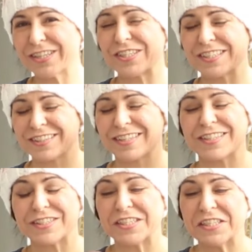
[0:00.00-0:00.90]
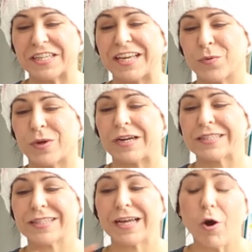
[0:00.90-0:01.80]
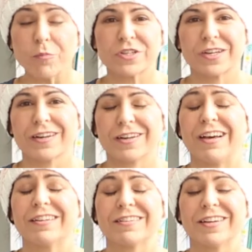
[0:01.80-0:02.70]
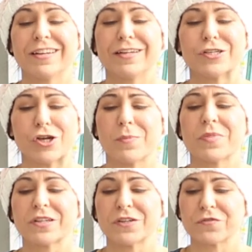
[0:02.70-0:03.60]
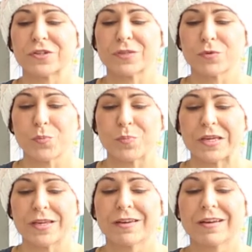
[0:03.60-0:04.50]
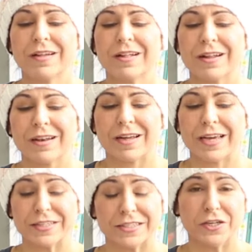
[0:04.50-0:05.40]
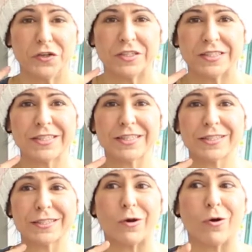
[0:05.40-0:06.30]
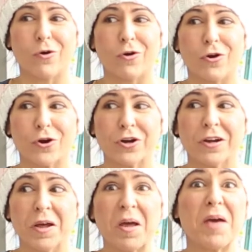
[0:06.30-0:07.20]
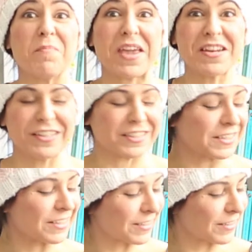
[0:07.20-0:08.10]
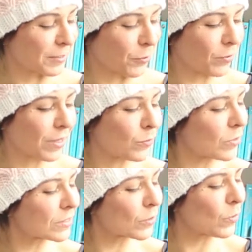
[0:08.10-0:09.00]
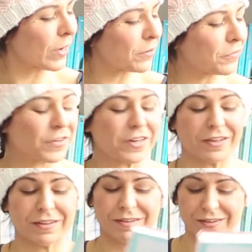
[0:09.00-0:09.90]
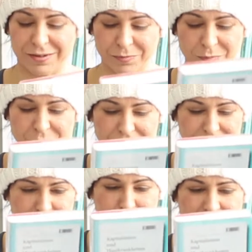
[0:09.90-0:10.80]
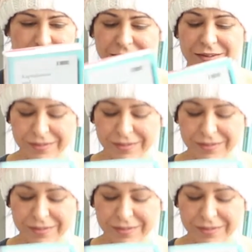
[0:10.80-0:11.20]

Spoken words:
I just did a take where I said Hautkrankheiten, and in German the difference would be like skin disease or a main disease. So that was quite a funny misspelling.